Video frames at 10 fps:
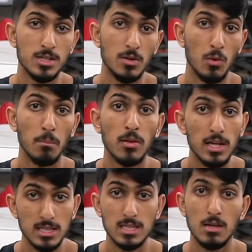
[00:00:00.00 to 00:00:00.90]
to
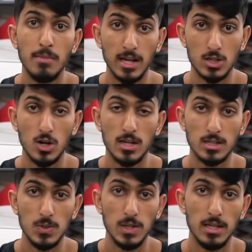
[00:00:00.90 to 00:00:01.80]
replace the
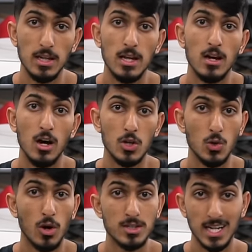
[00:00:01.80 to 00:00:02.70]
mechatronics unit, uh,
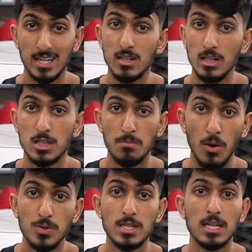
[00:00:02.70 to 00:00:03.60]
you are technically
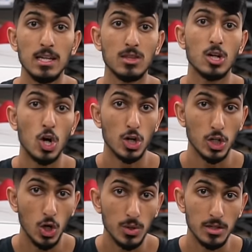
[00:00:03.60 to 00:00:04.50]
supposed to get the car
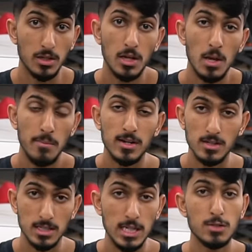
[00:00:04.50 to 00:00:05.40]
coded
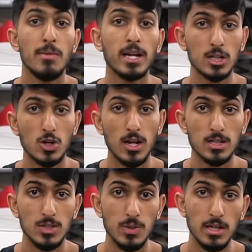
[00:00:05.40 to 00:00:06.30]
because each
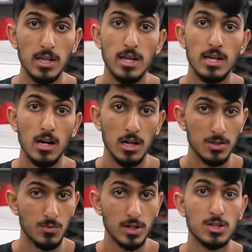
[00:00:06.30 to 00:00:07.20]
mechatronics unit uh,
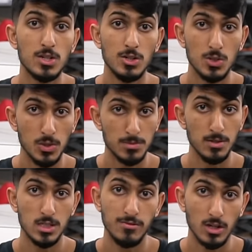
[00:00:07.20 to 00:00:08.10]
is registered to a
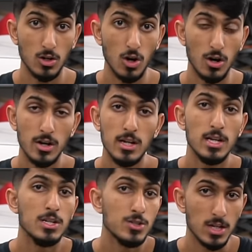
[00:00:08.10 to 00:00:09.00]
specific car,
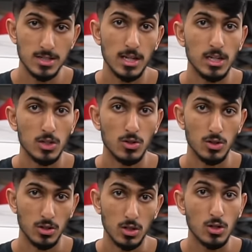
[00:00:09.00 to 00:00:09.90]
just like
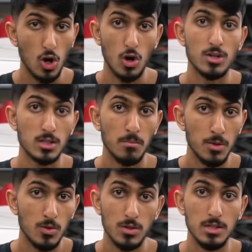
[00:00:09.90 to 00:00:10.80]
your car's
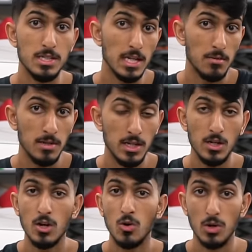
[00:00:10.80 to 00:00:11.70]
computer, the
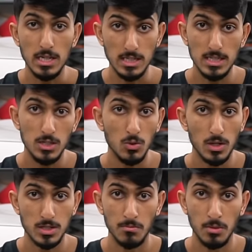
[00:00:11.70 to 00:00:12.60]
DME or ECU
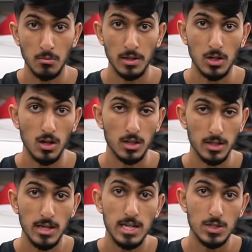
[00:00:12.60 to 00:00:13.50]
as some people may call
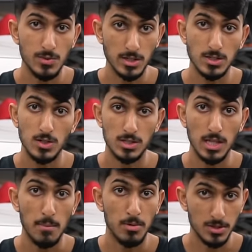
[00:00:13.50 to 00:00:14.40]
it, is registered to
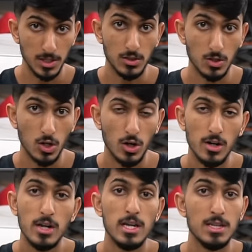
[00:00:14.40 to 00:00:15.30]
that particular
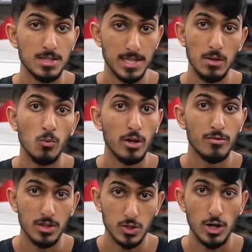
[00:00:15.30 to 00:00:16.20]
car, the same way
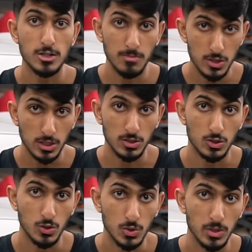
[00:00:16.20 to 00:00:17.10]
for the transmission
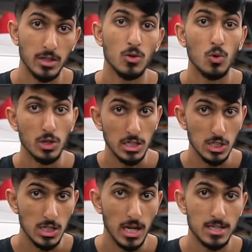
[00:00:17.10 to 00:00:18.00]
control unit or
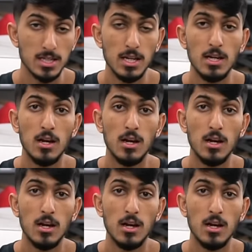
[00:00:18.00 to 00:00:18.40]
EGS.